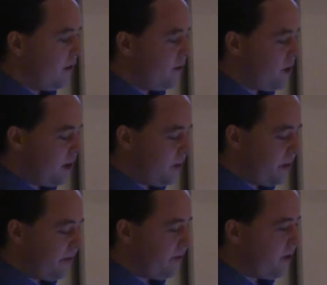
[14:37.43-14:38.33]
for
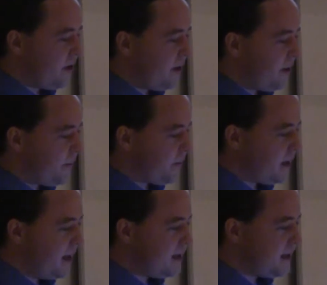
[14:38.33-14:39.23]
further
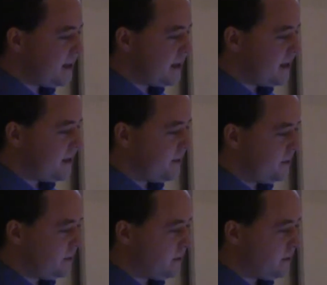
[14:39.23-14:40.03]
instances.